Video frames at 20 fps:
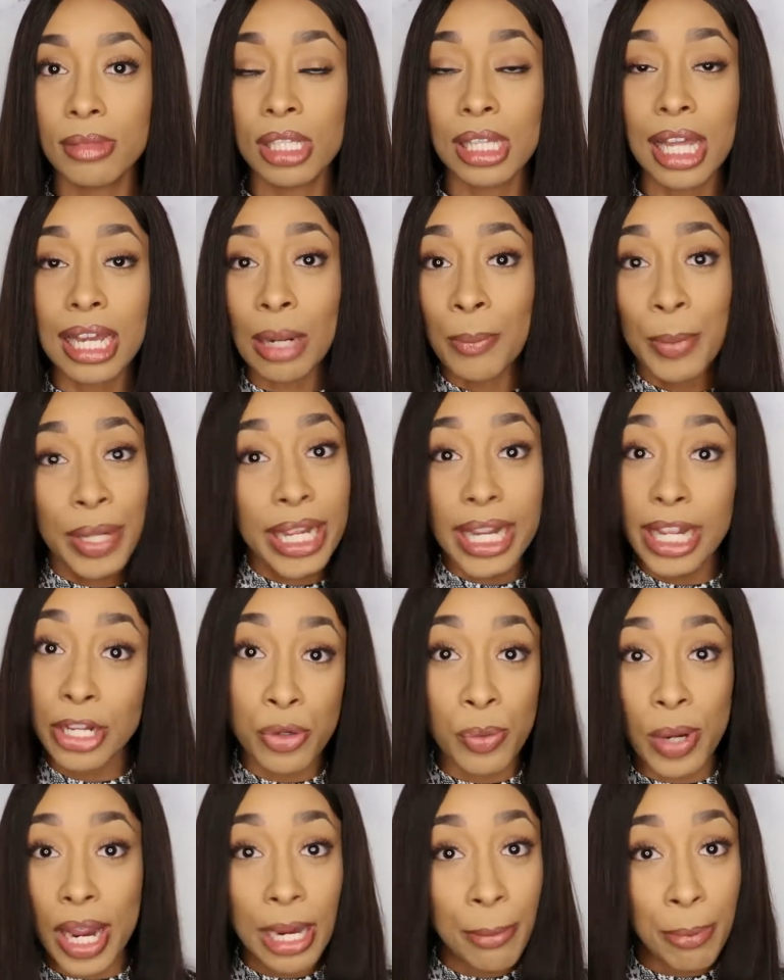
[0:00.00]
Like, we can get
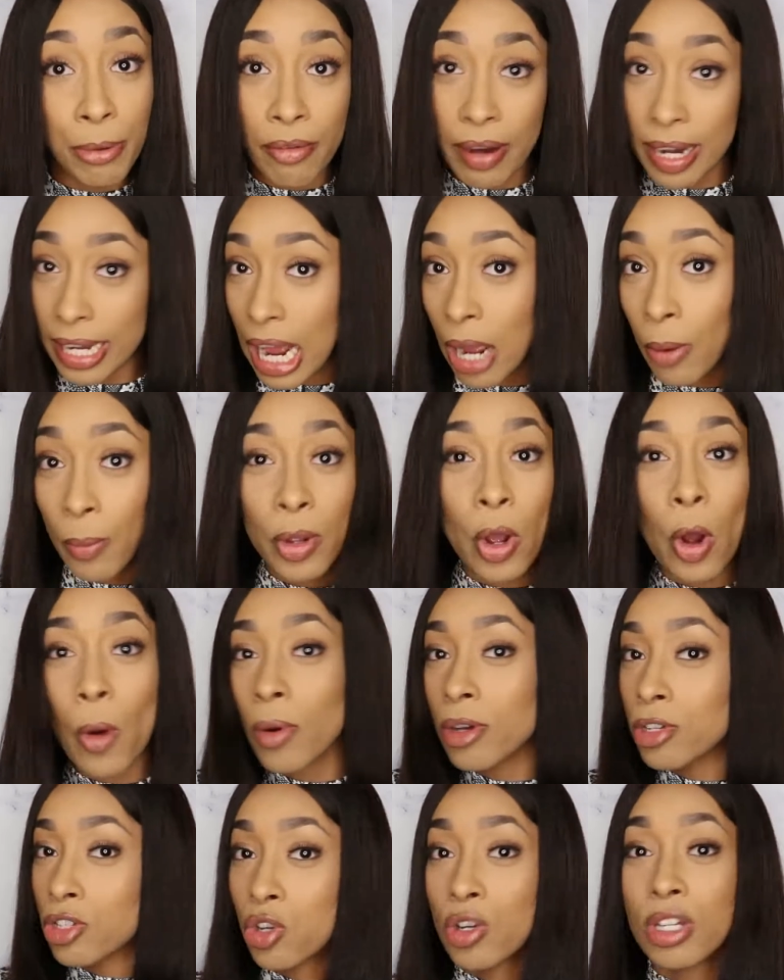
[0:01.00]
you an apron right now. We
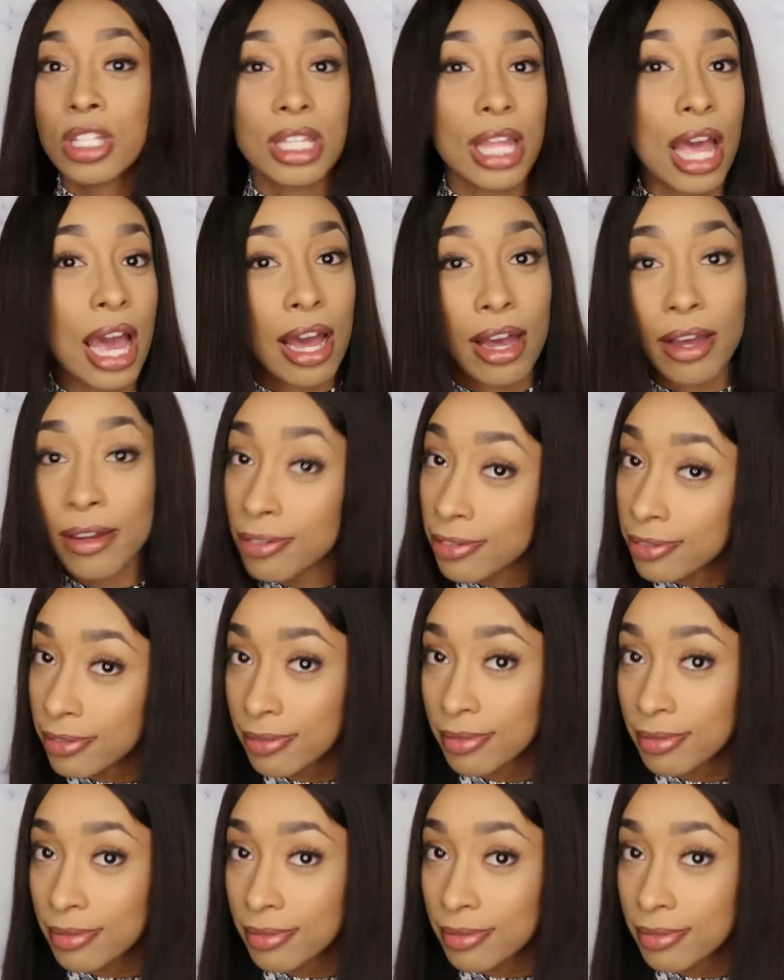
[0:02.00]
always short staff.